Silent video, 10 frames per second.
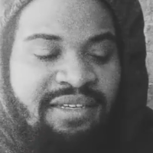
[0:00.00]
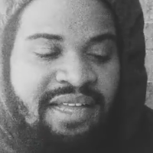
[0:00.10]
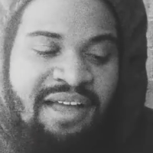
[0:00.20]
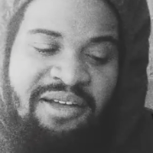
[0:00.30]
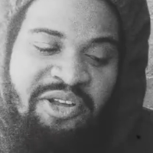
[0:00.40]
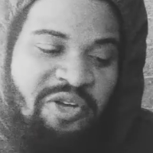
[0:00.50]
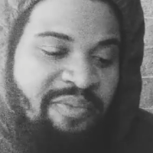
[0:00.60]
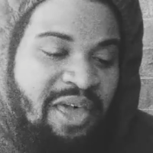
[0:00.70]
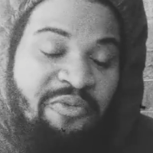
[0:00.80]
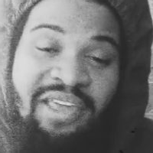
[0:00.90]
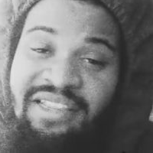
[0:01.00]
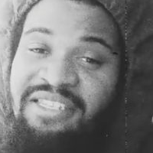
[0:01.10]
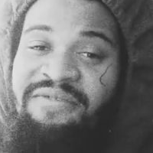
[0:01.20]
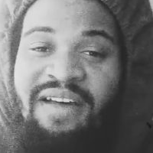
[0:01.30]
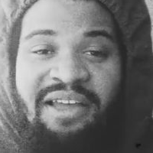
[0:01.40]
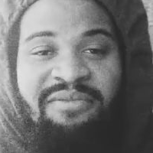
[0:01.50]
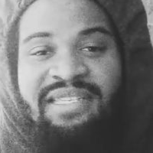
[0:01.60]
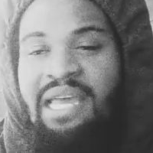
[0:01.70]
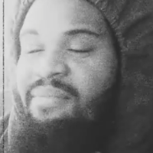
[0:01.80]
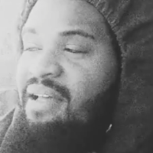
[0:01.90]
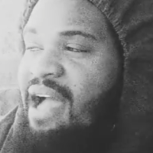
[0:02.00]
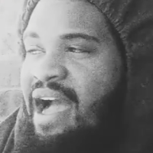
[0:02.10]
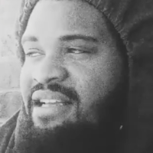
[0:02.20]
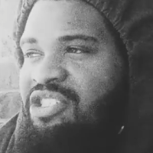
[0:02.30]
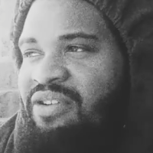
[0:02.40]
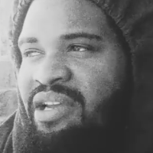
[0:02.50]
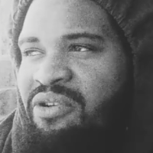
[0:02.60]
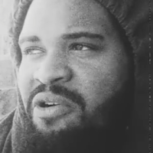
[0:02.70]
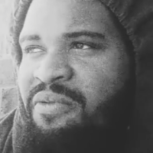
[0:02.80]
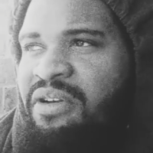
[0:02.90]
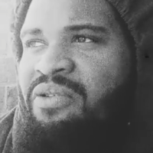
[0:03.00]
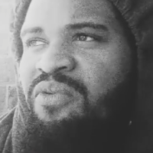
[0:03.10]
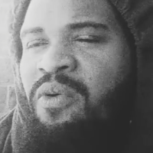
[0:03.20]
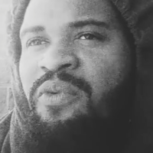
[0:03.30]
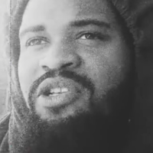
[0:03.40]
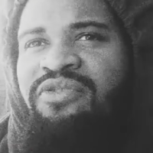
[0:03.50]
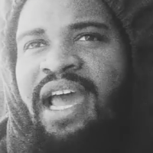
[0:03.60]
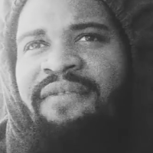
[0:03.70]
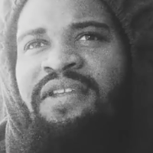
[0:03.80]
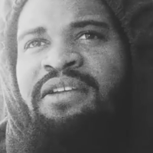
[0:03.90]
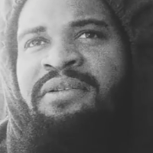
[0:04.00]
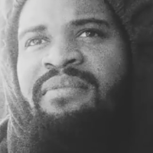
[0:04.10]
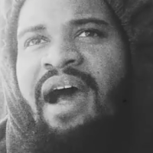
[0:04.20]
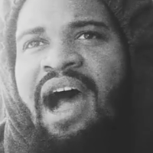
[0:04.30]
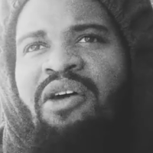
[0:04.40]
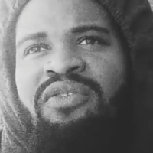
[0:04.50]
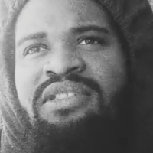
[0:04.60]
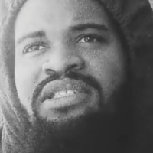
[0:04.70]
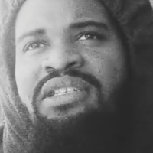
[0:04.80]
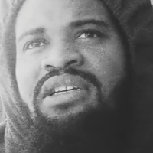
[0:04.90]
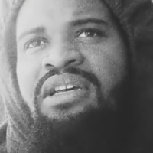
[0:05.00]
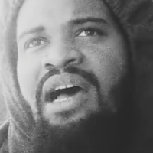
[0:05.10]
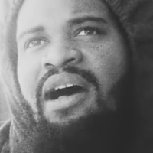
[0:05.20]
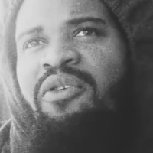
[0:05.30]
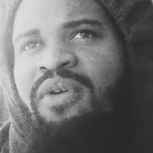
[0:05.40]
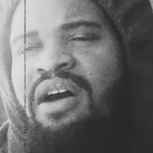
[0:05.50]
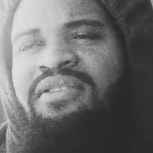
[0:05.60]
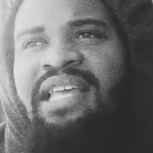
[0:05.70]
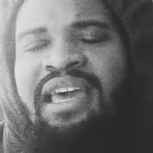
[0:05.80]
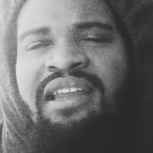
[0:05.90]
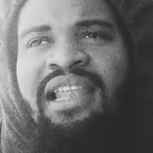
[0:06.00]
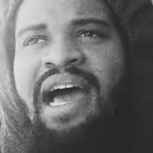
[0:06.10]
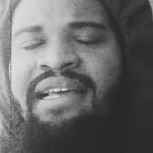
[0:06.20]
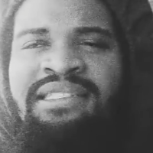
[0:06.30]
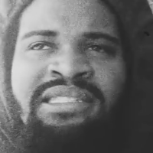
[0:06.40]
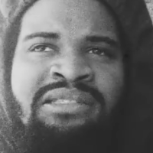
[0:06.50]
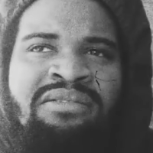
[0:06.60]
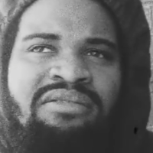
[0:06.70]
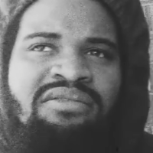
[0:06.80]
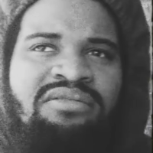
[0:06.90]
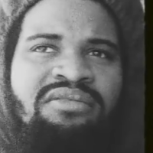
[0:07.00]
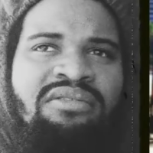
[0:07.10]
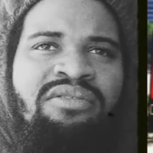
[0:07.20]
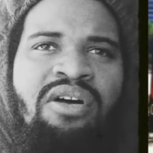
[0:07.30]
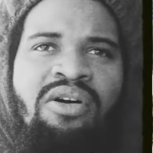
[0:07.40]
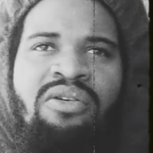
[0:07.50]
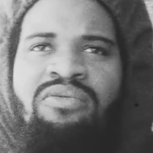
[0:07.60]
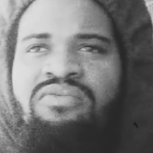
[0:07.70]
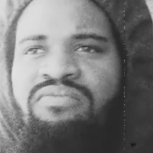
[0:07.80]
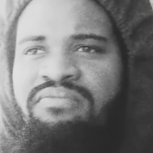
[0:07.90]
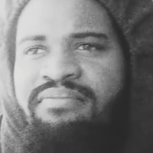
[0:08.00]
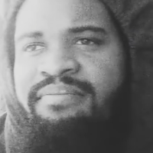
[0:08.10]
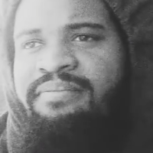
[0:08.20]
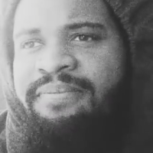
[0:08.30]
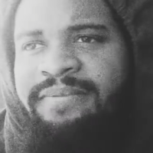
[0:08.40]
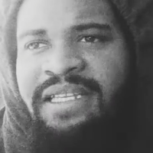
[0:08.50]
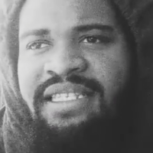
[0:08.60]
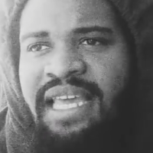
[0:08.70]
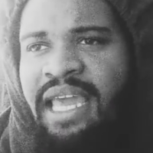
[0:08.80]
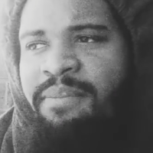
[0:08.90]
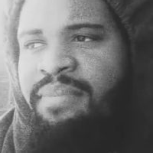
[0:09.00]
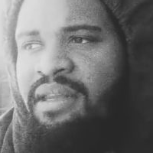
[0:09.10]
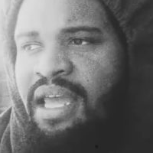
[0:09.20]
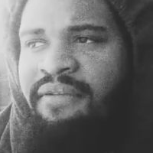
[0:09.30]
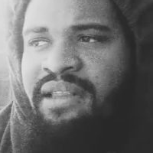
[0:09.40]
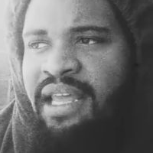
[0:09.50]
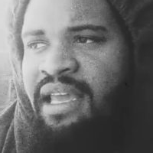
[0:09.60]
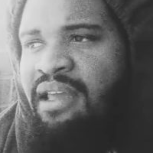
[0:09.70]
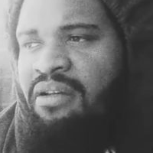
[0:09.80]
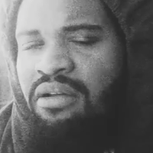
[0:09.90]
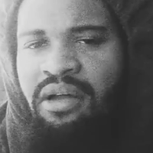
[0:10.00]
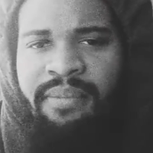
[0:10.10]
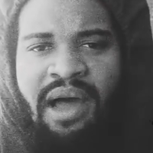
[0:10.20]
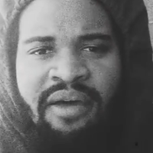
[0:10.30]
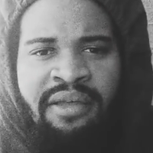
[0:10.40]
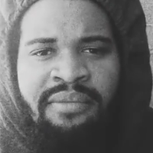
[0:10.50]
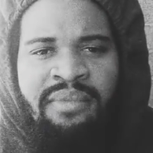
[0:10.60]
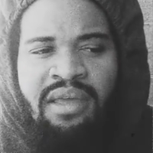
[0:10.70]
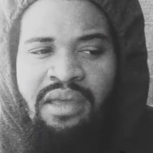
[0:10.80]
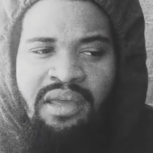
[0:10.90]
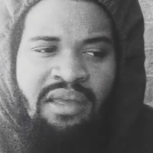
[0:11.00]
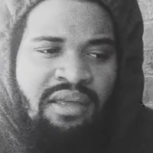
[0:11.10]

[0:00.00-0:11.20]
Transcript: I don't know, man. We could just find them type of guys. Tre Norwood, when we drafted him, I was I, when I was analyzing, you know, the tape and everything about him,